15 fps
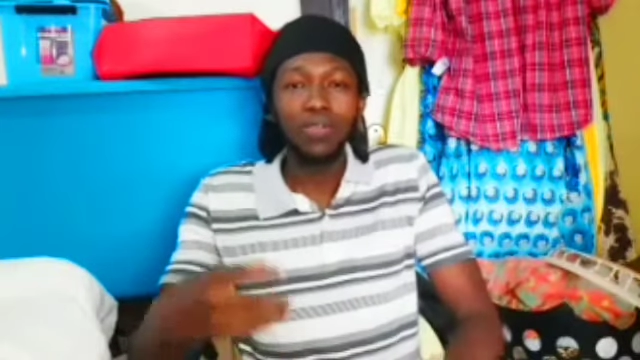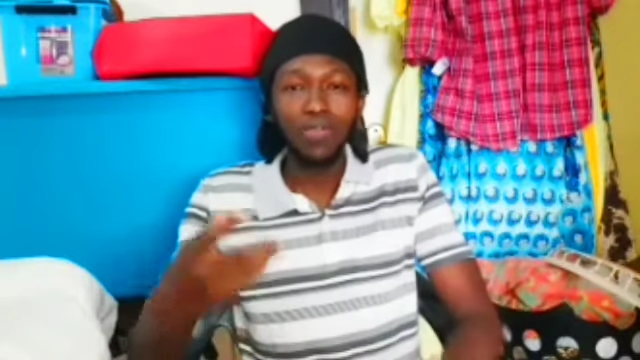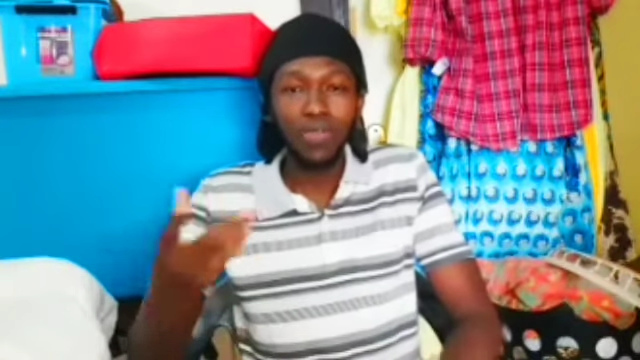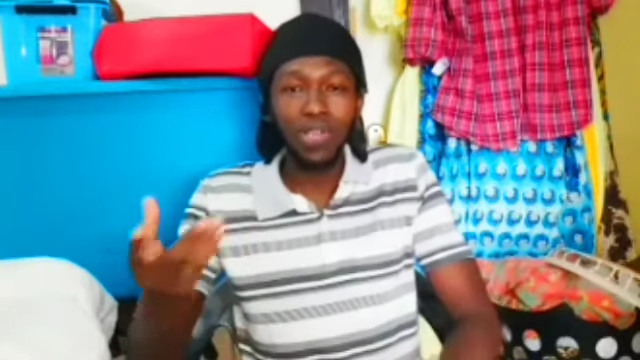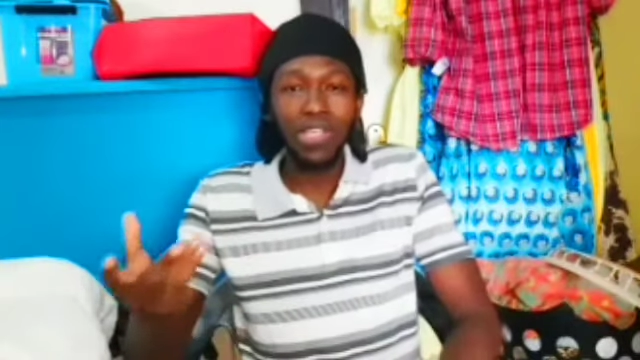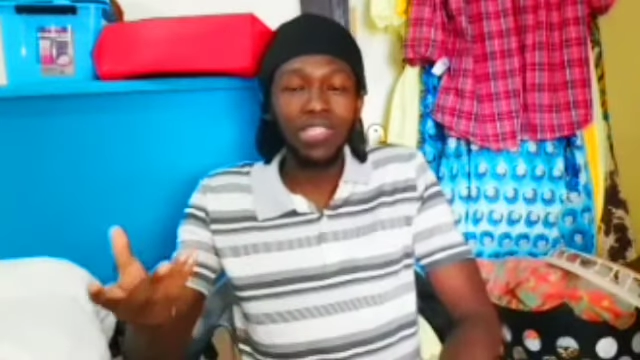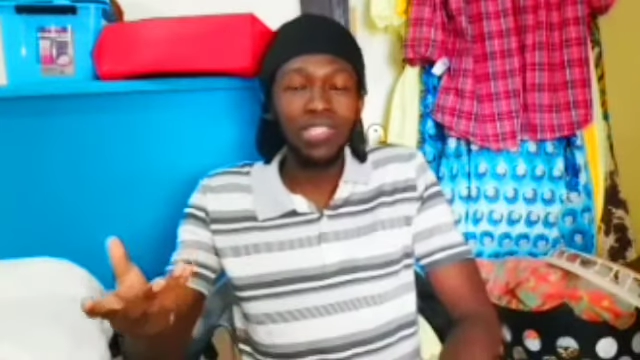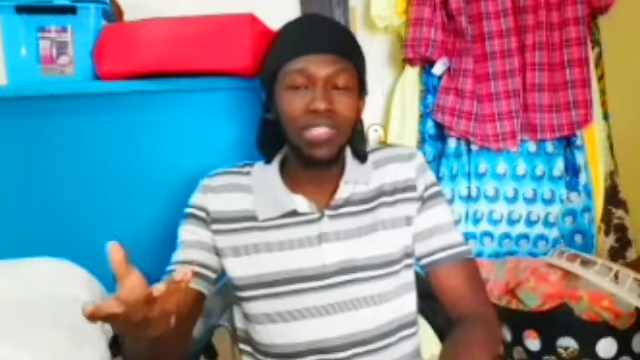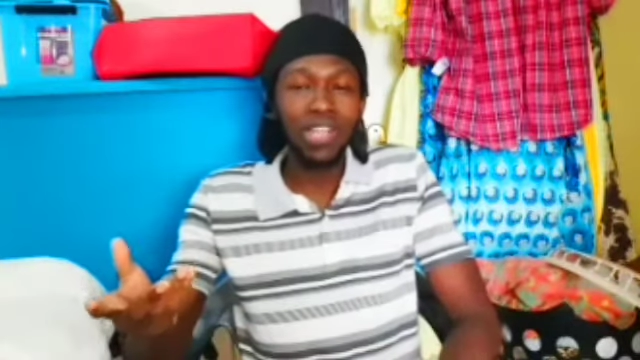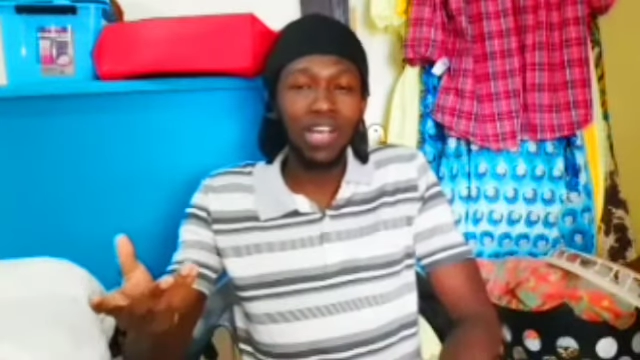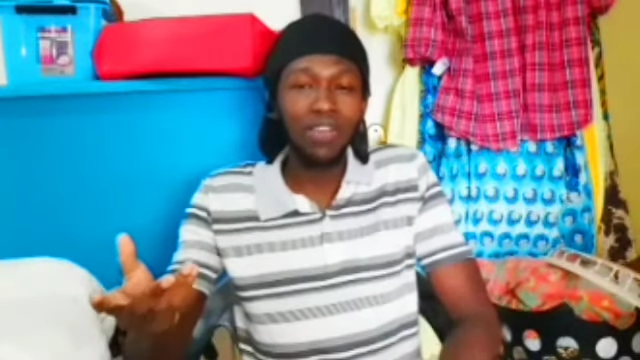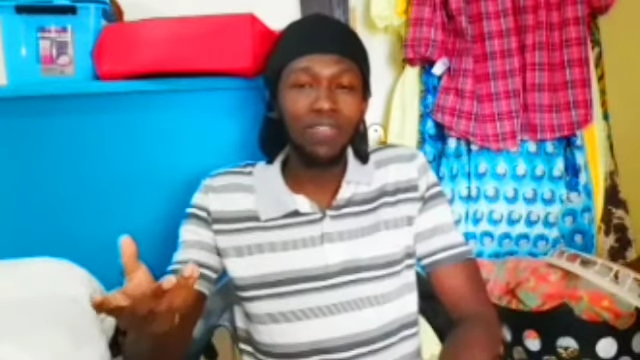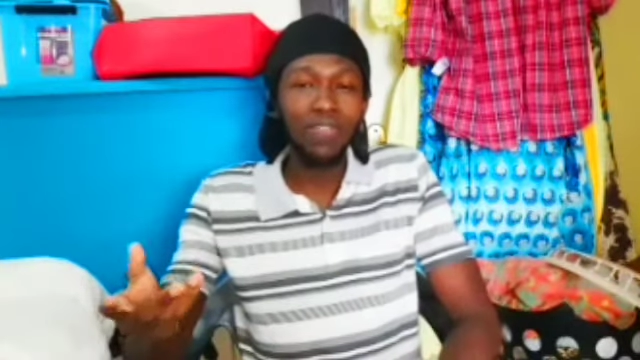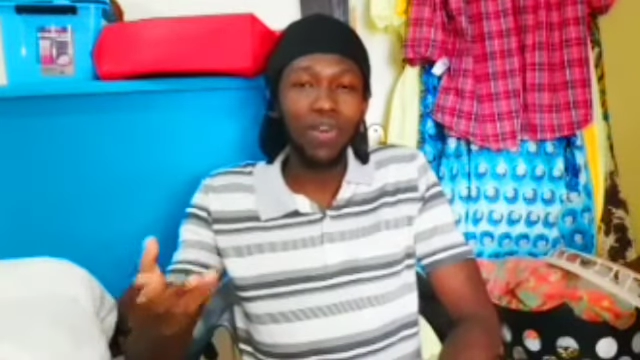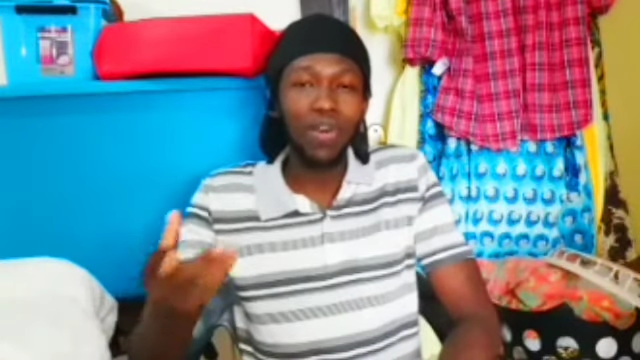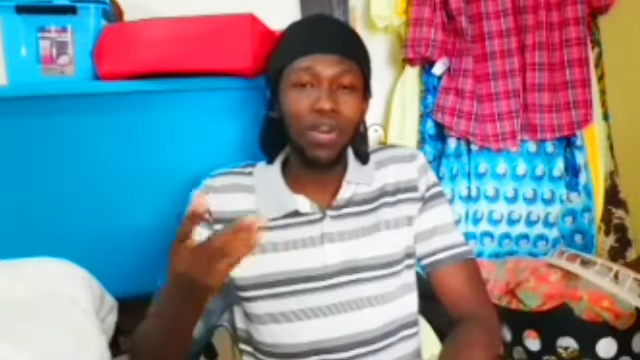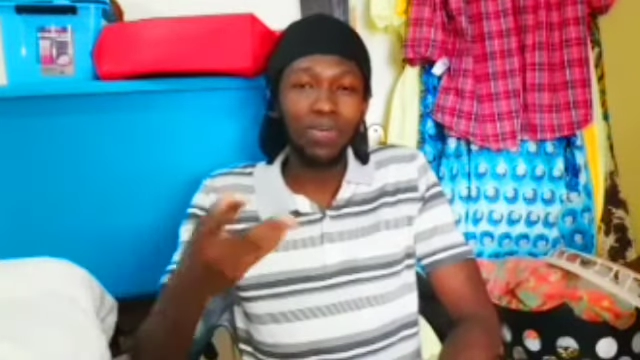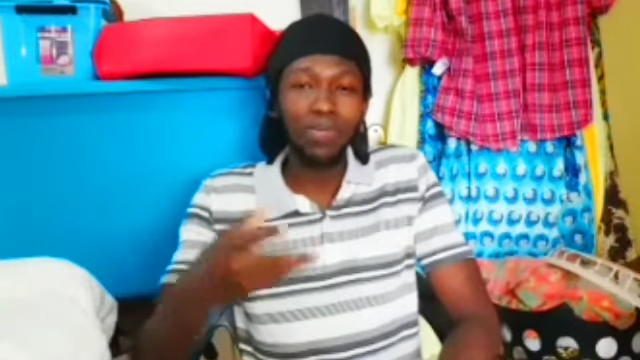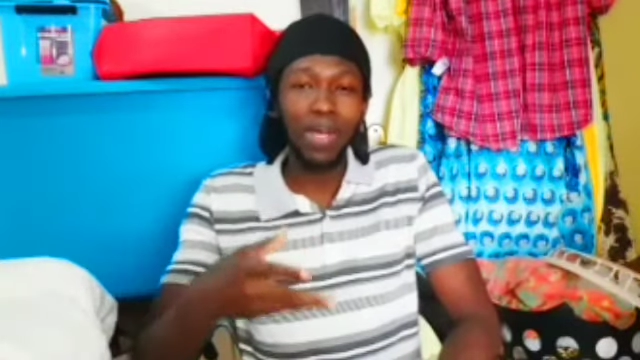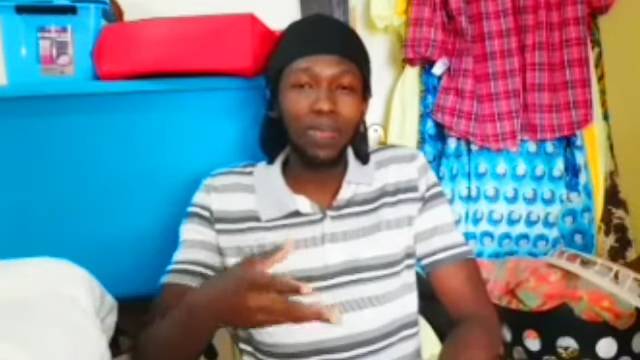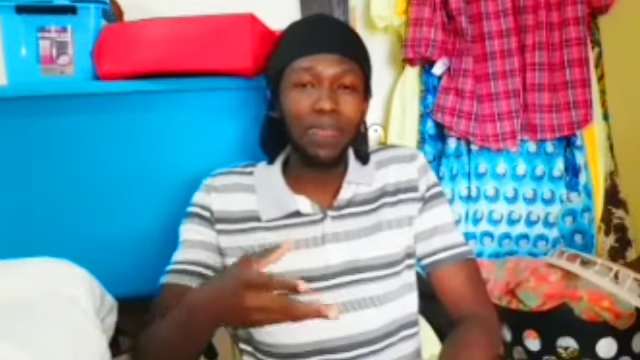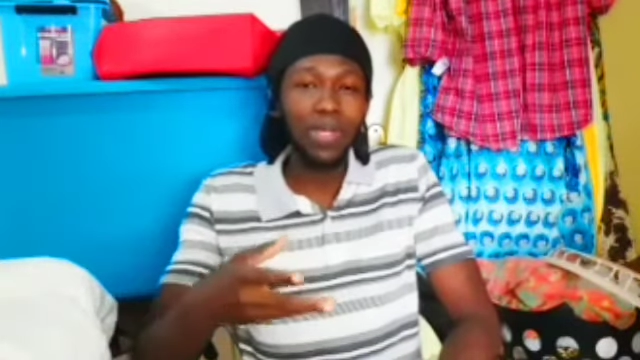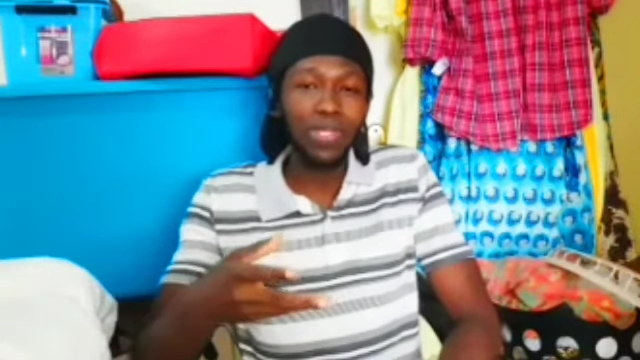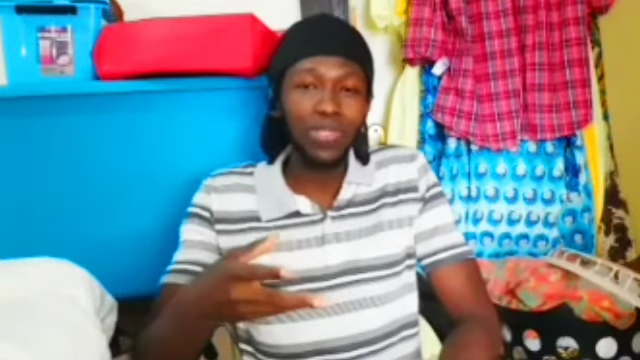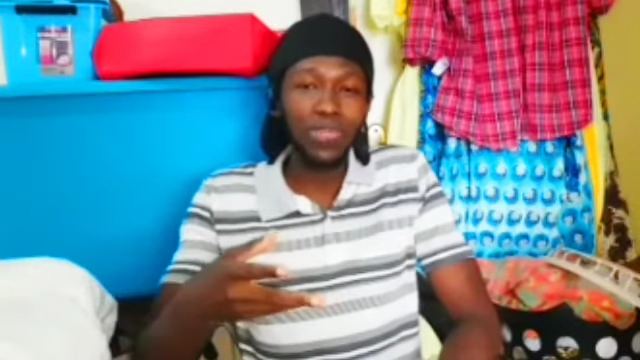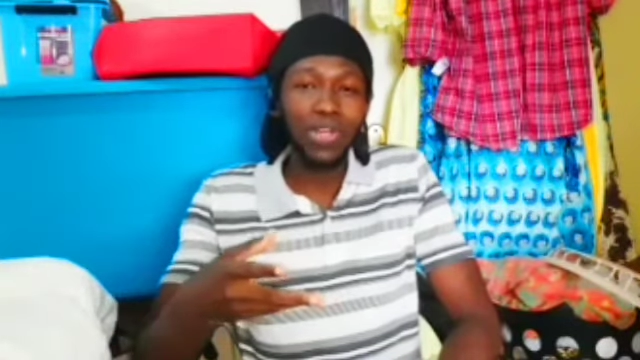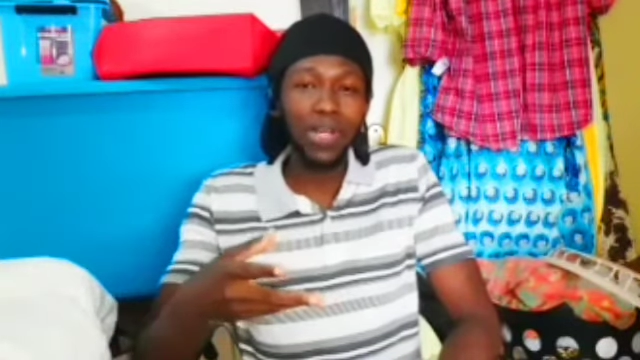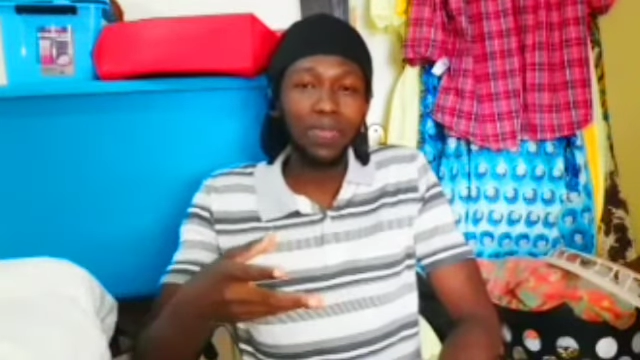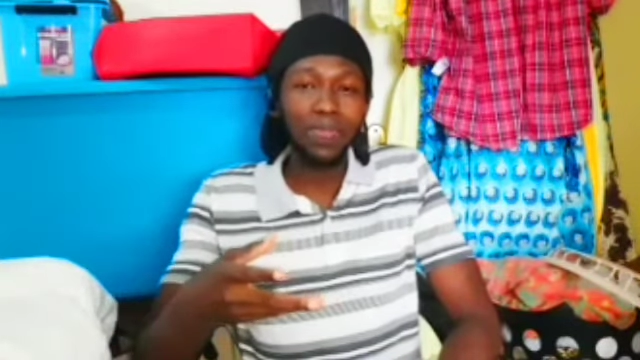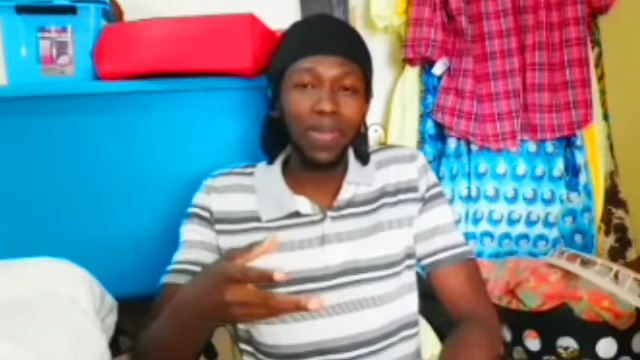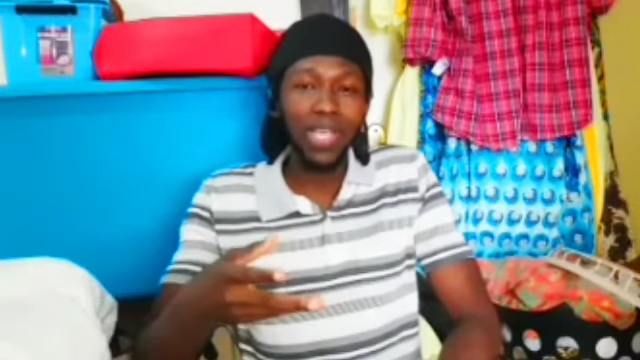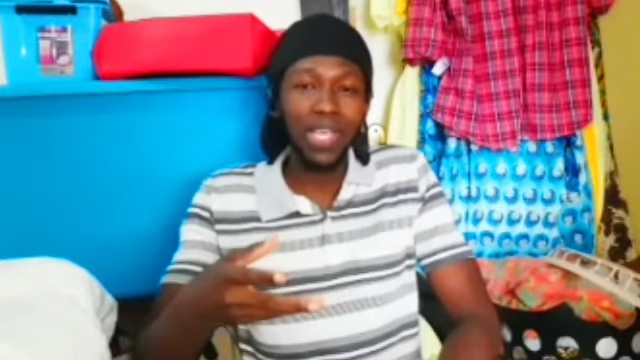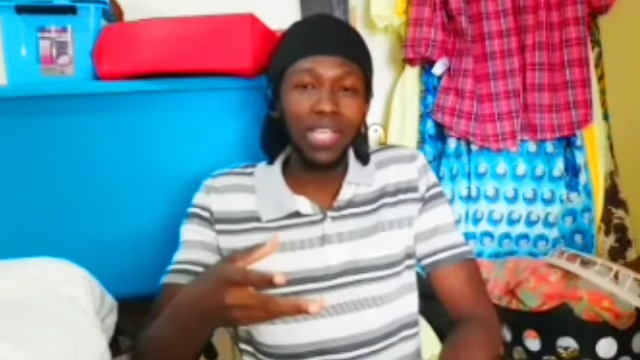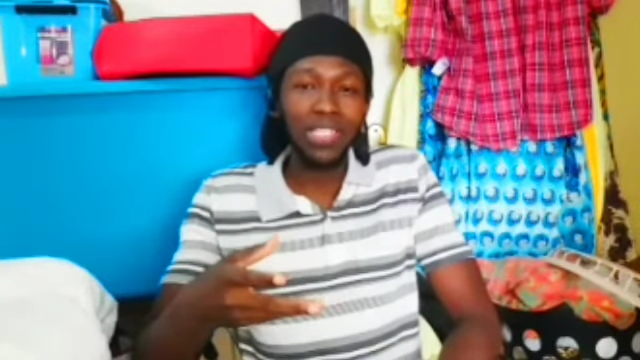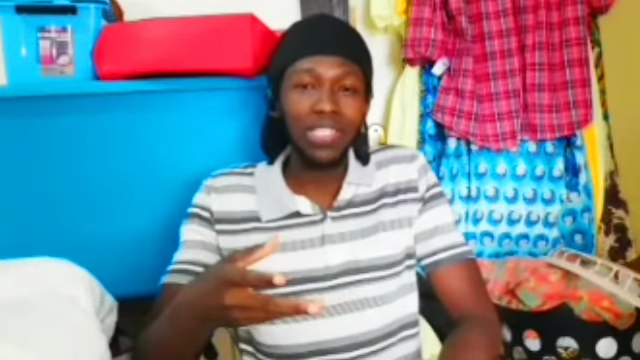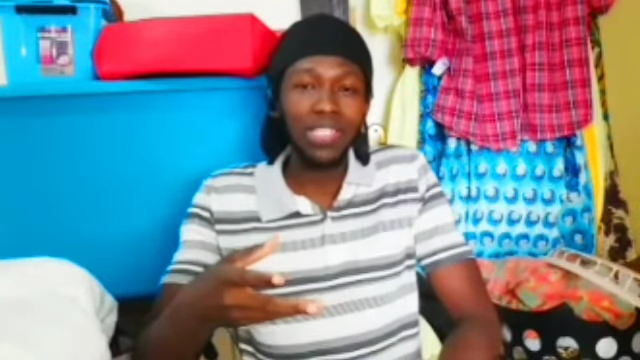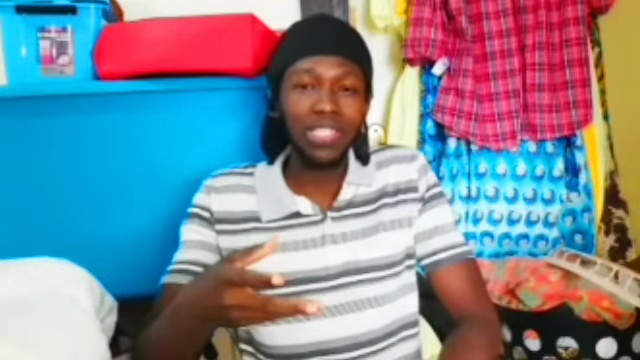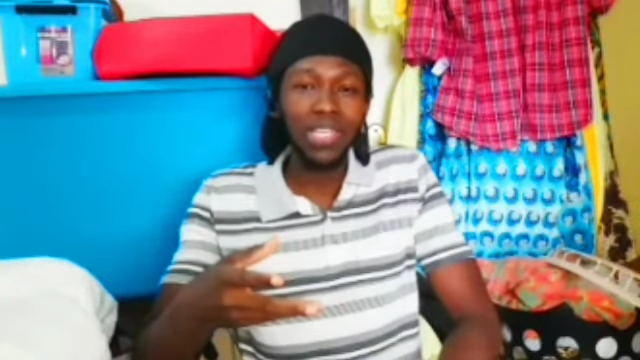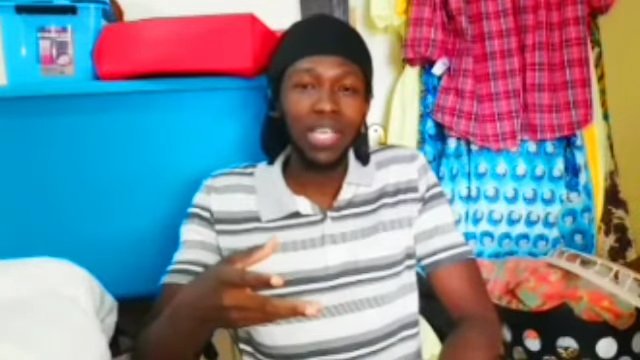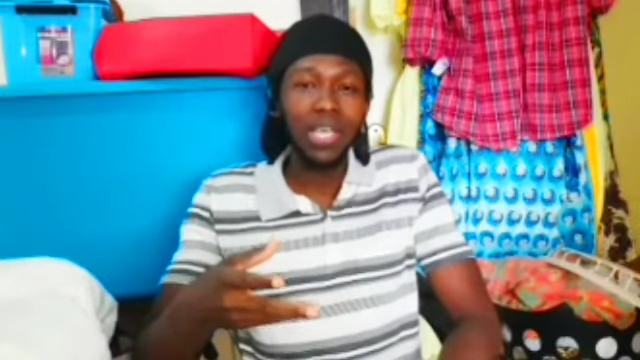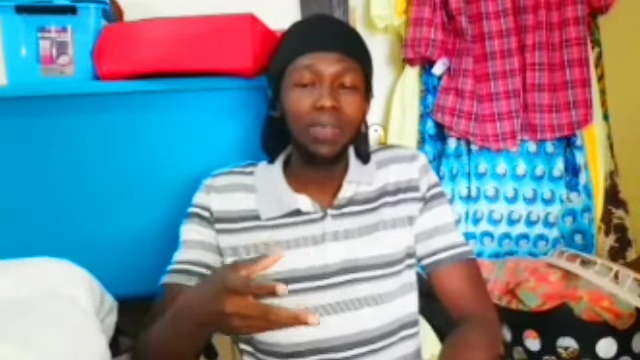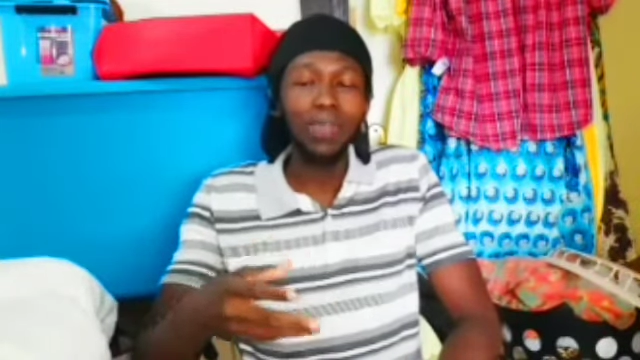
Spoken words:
free stuff on my Patreon page,